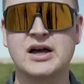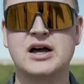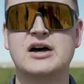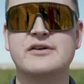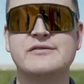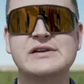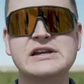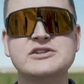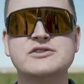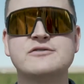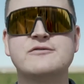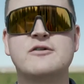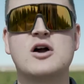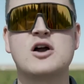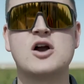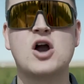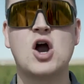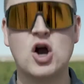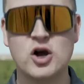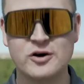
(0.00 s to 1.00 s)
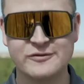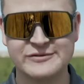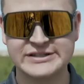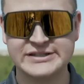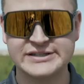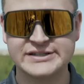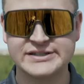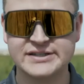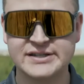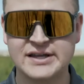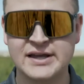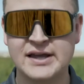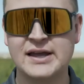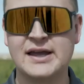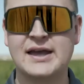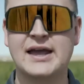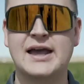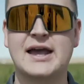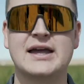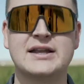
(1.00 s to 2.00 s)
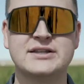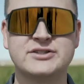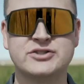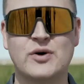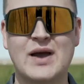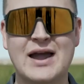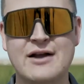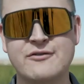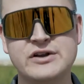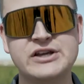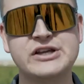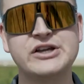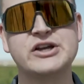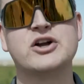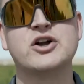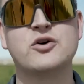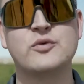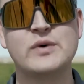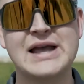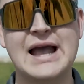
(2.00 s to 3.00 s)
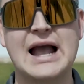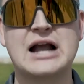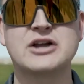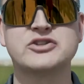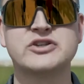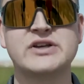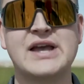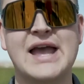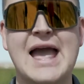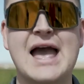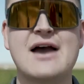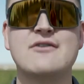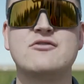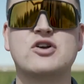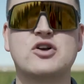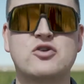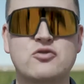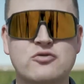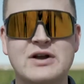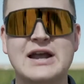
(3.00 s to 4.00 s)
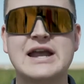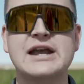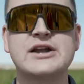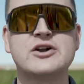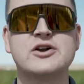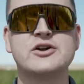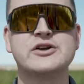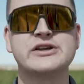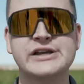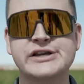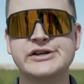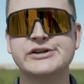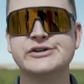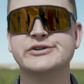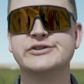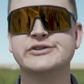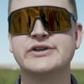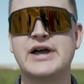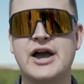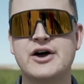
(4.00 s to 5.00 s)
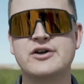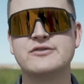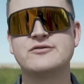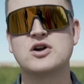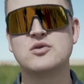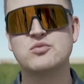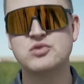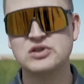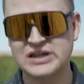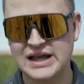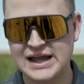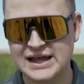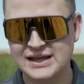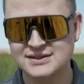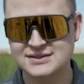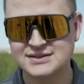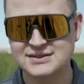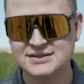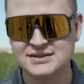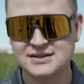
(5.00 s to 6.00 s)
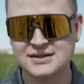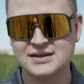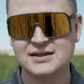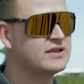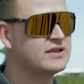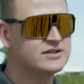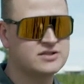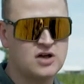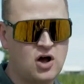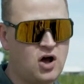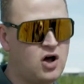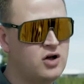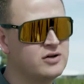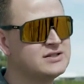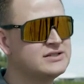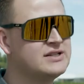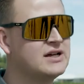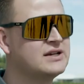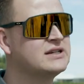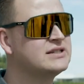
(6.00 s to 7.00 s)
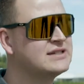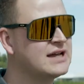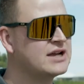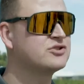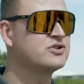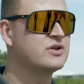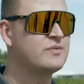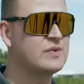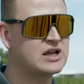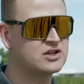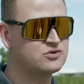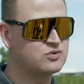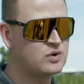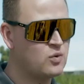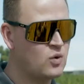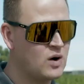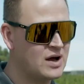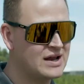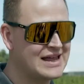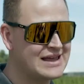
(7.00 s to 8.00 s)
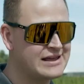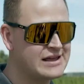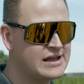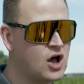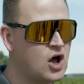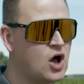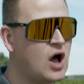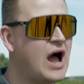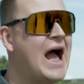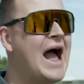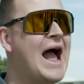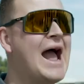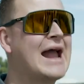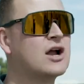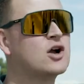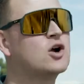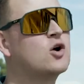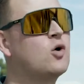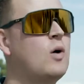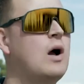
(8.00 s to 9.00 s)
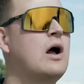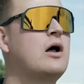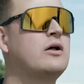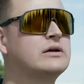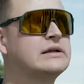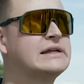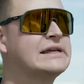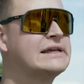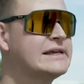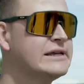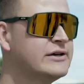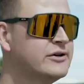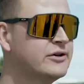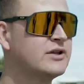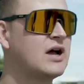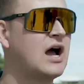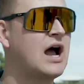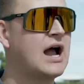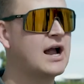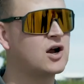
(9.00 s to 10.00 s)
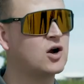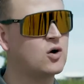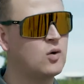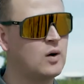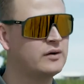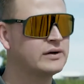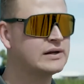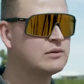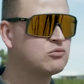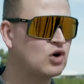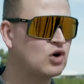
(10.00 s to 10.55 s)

of each of our harvests. And so every year we actually have a greater yield out of our plants. this all is done intentionally because we want a higher quality yield, a higher quality